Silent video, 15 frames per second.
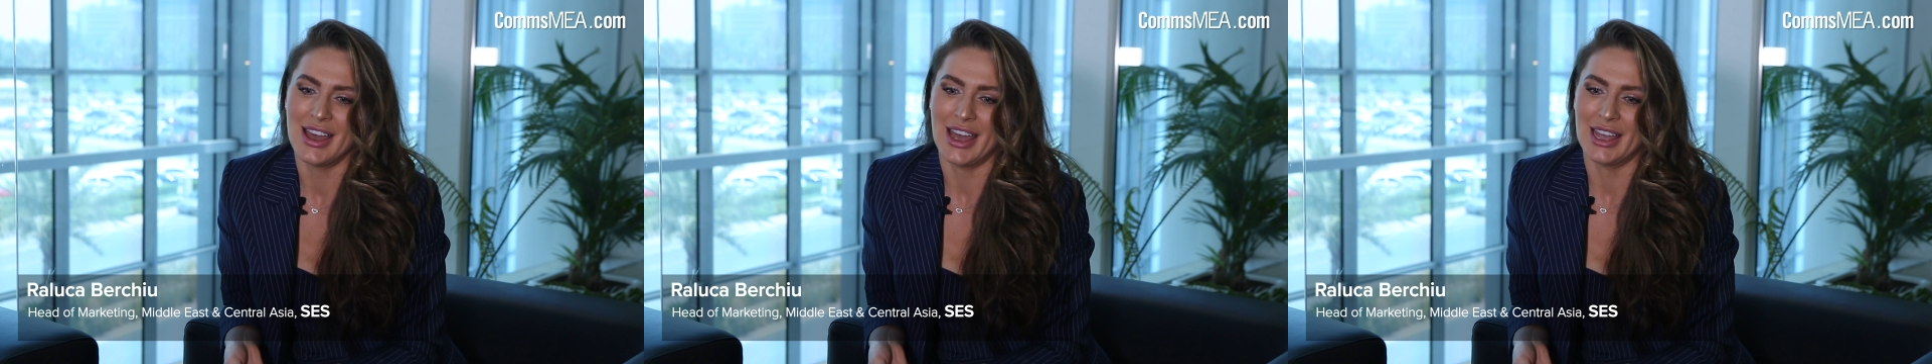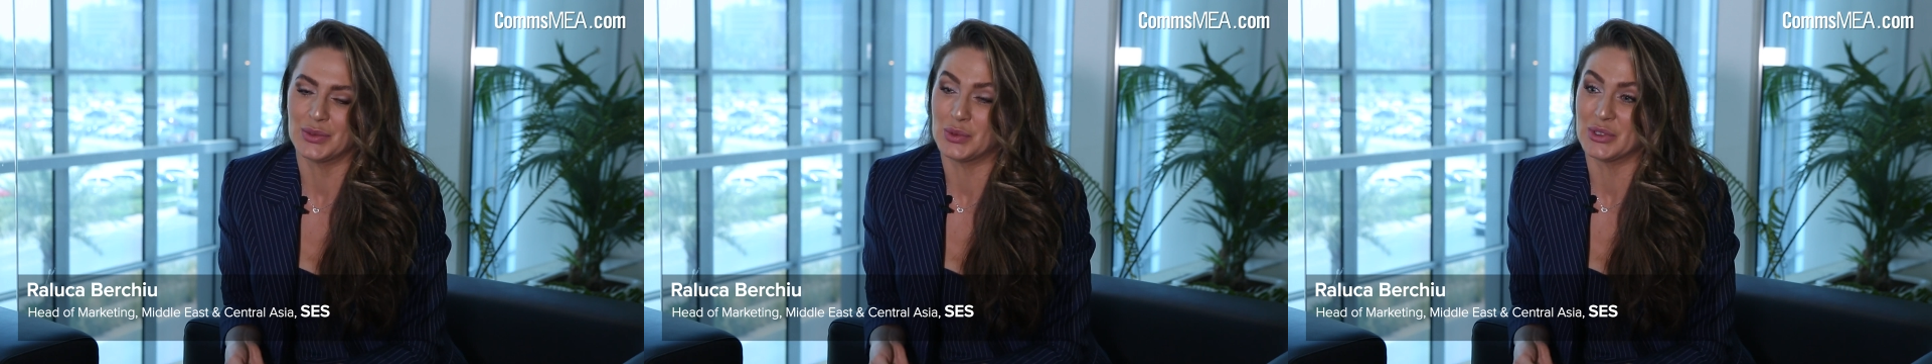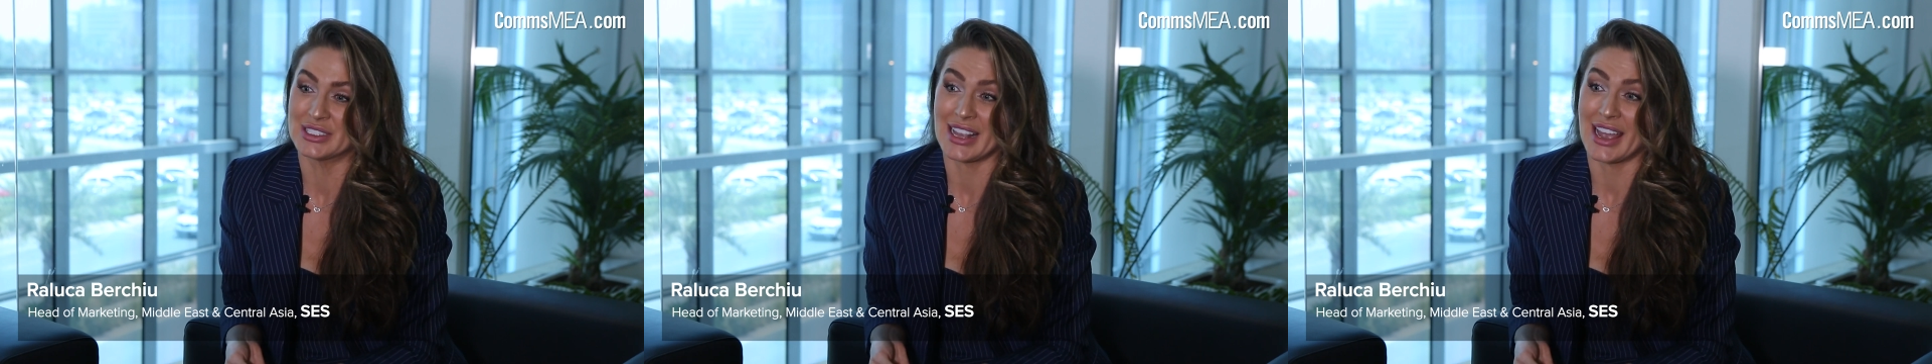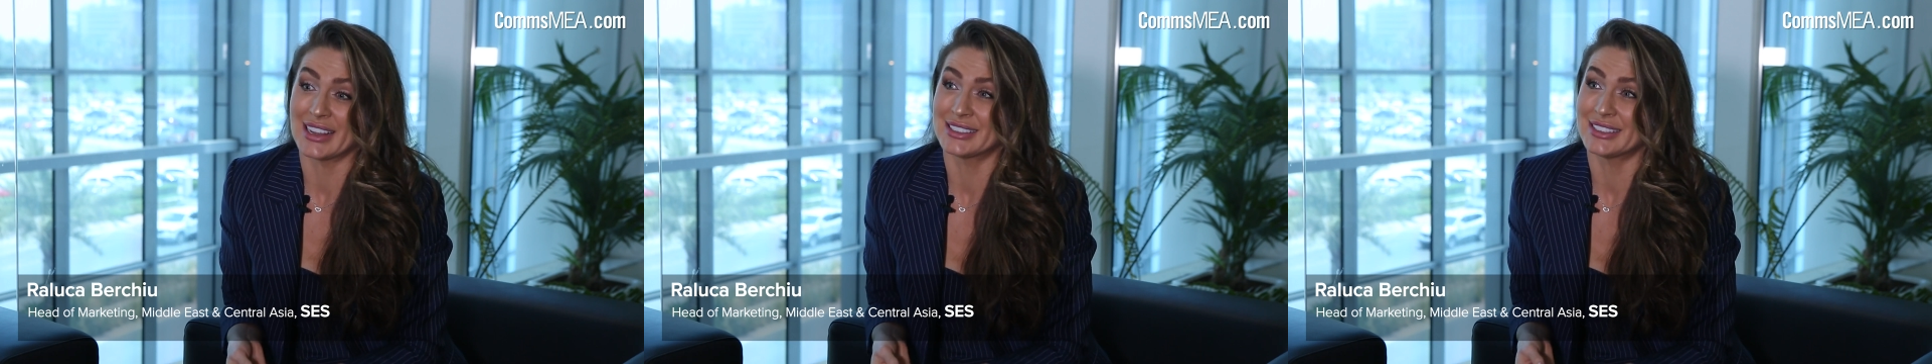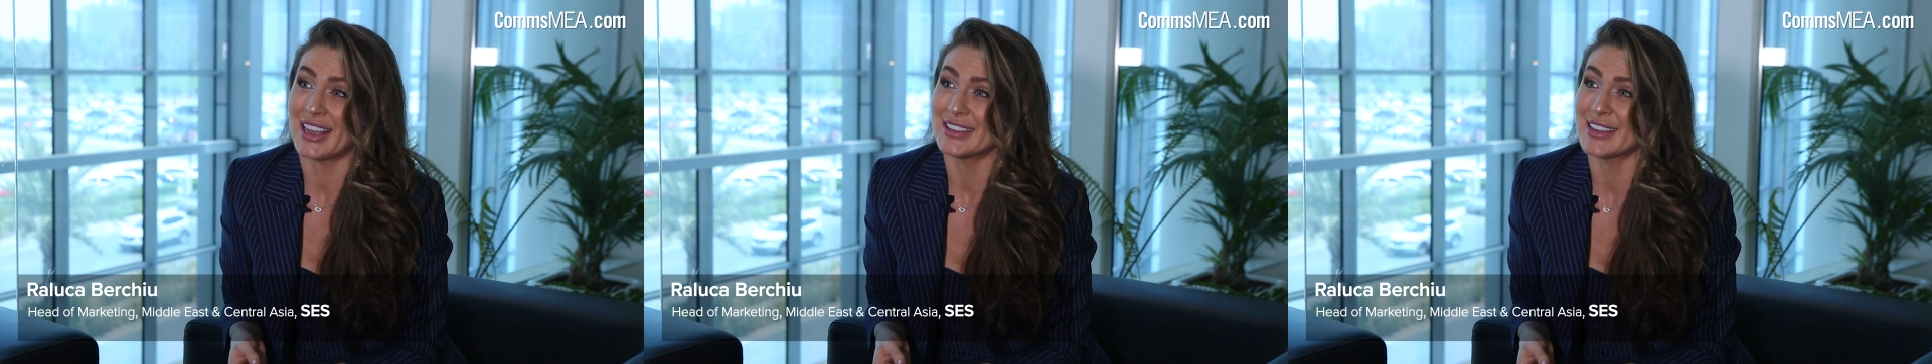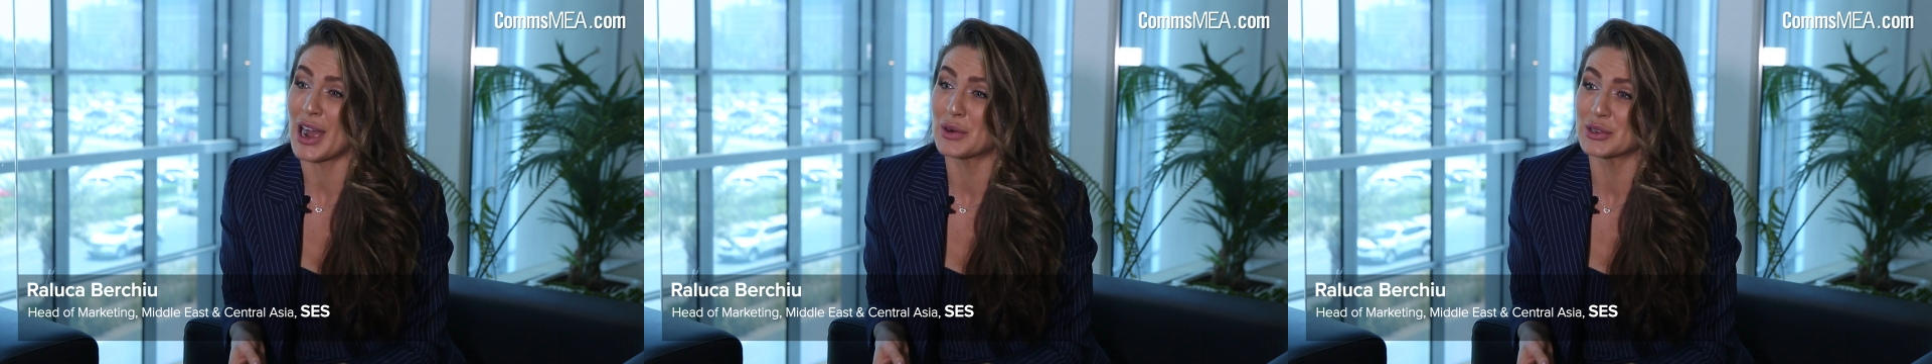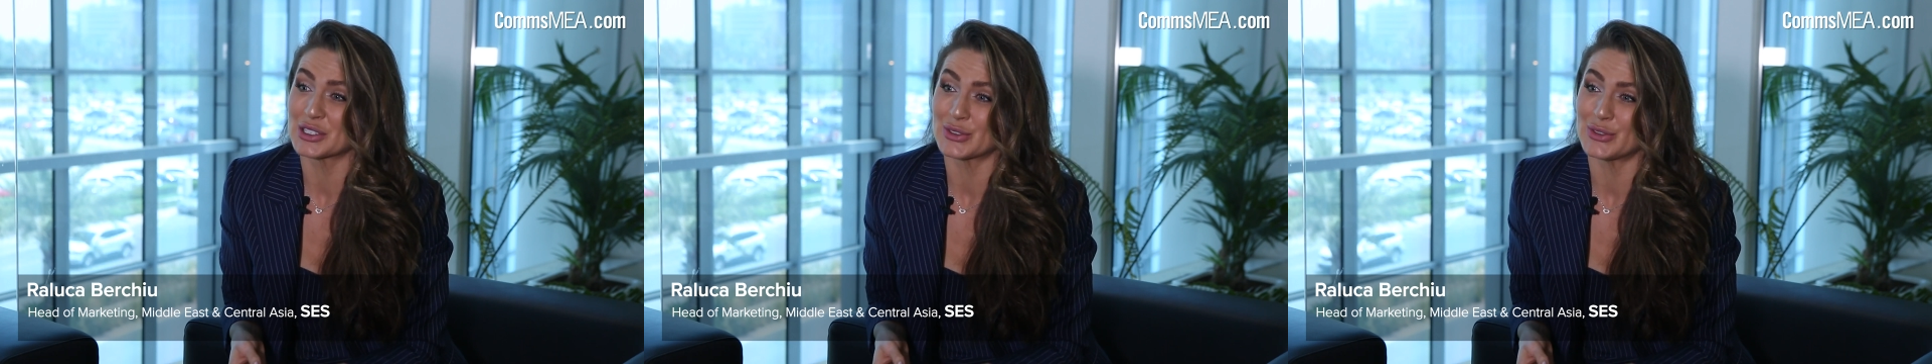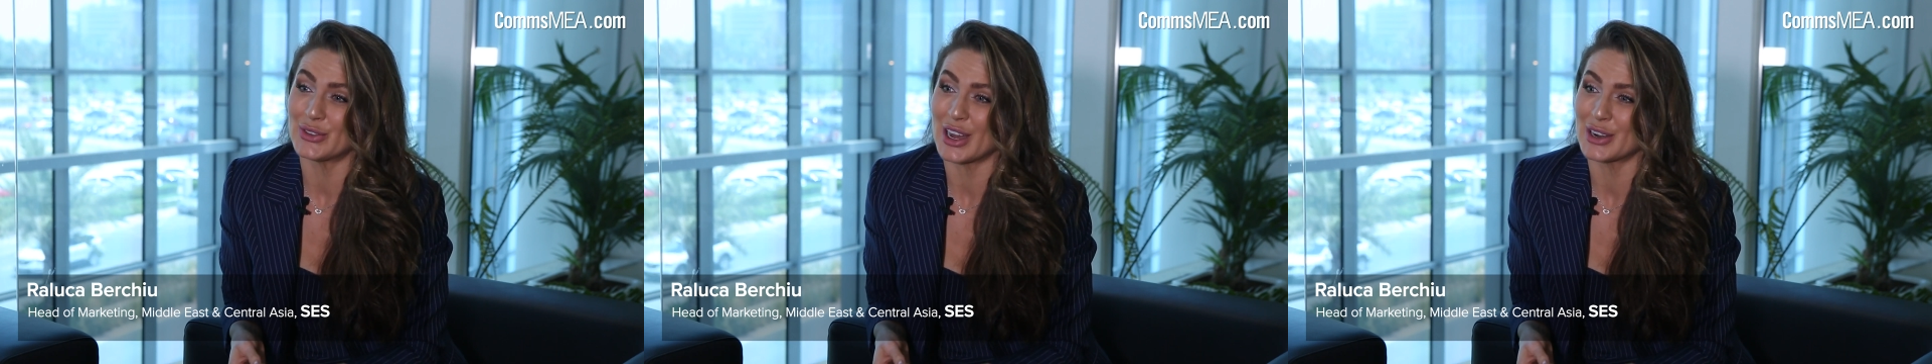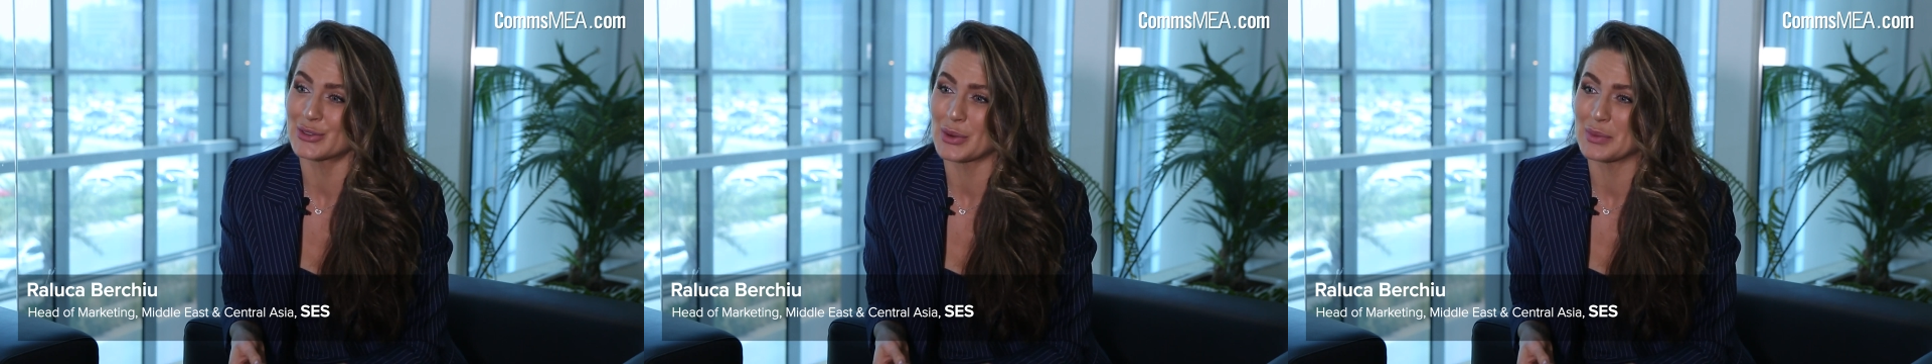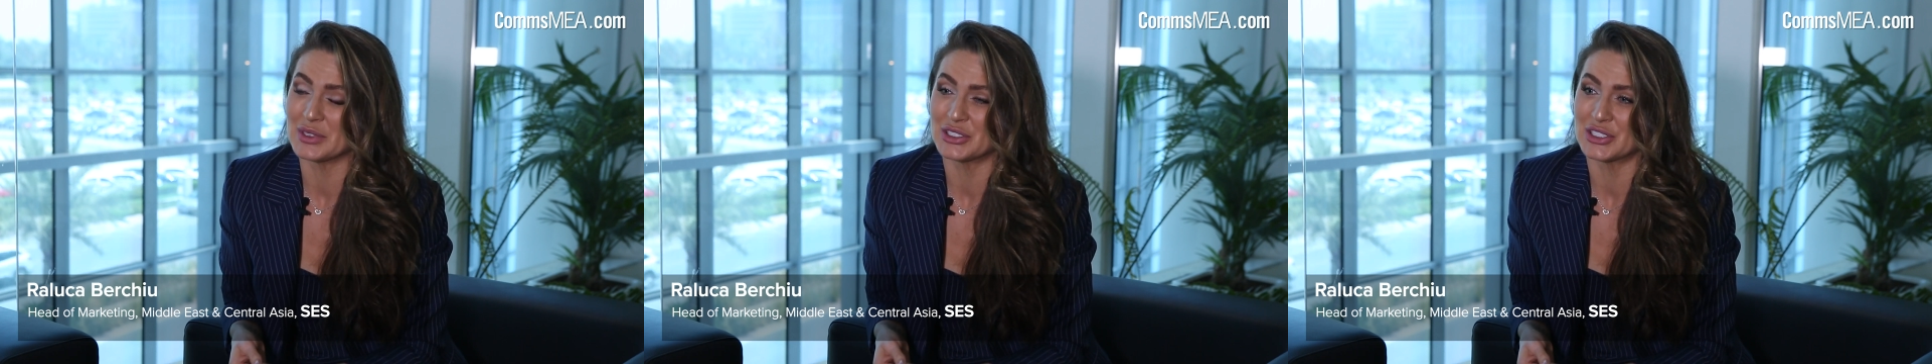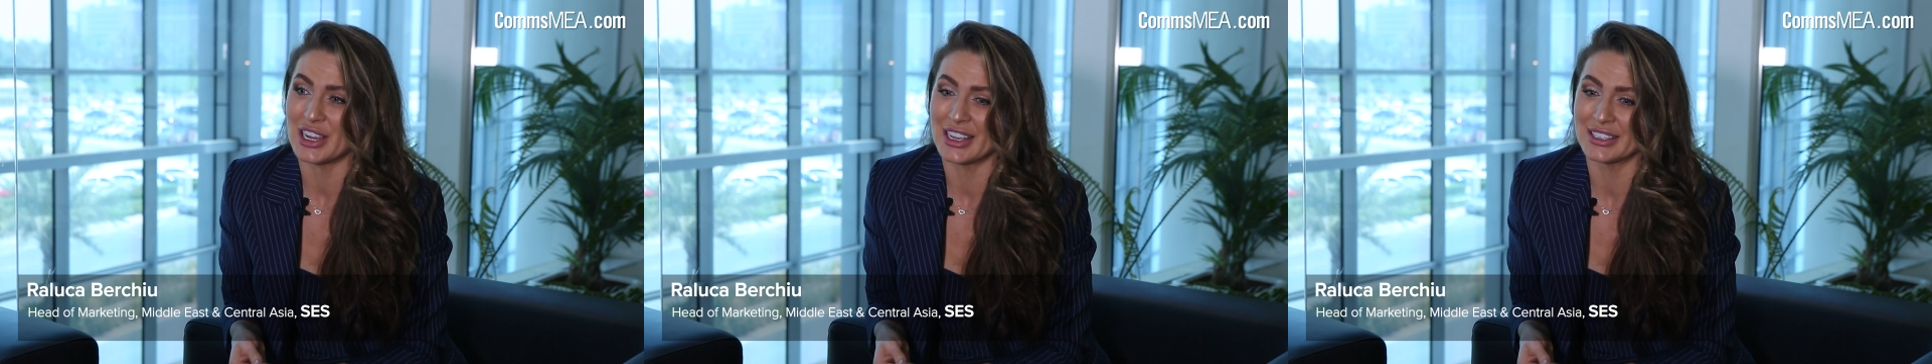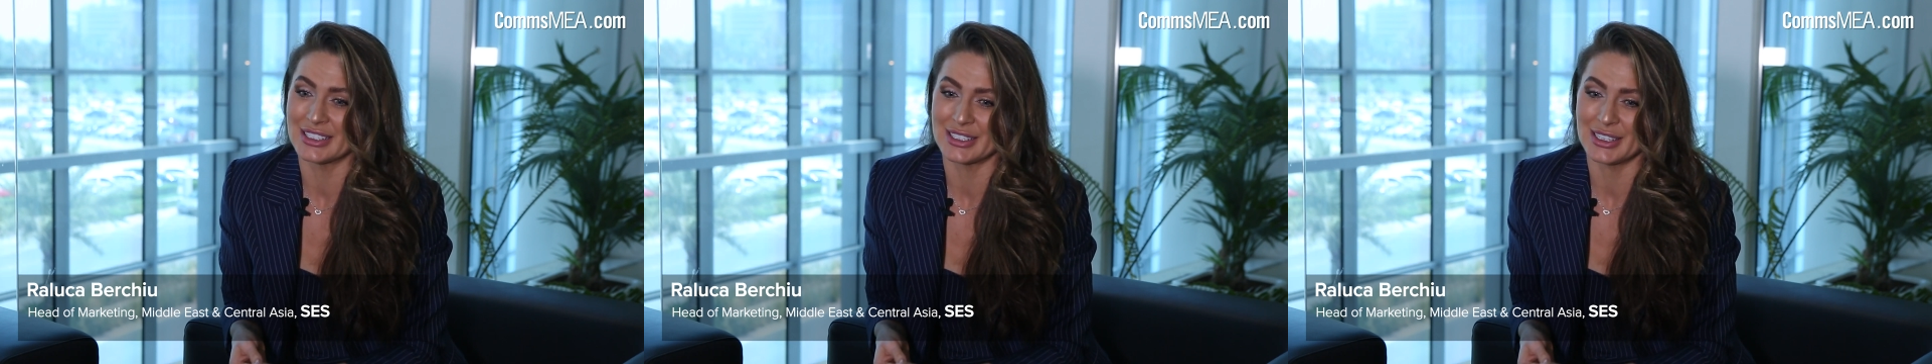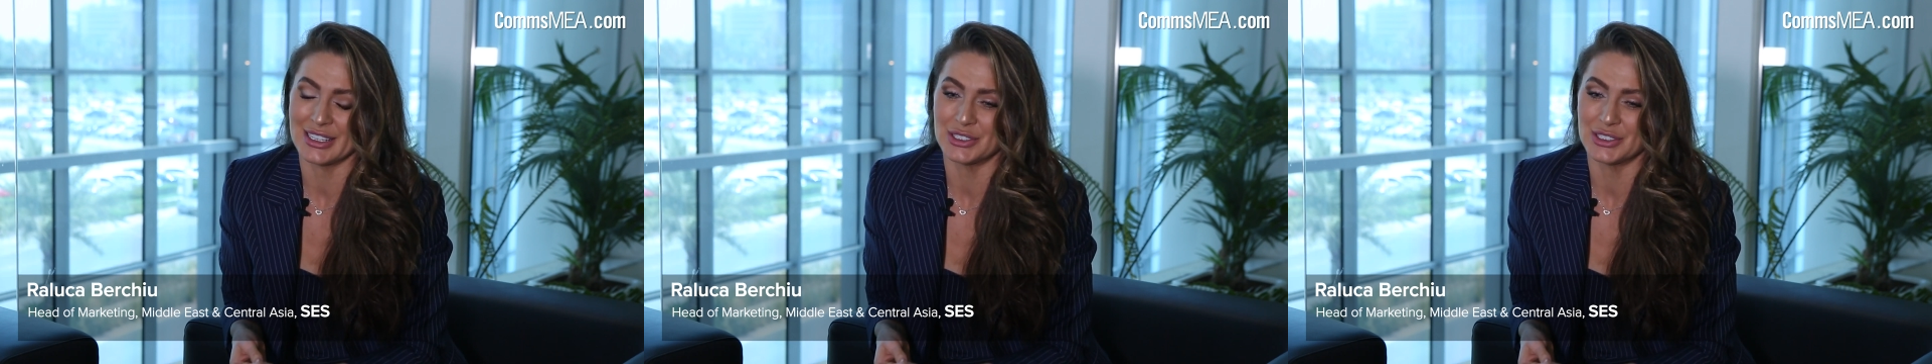It was like 10 hours far from each other,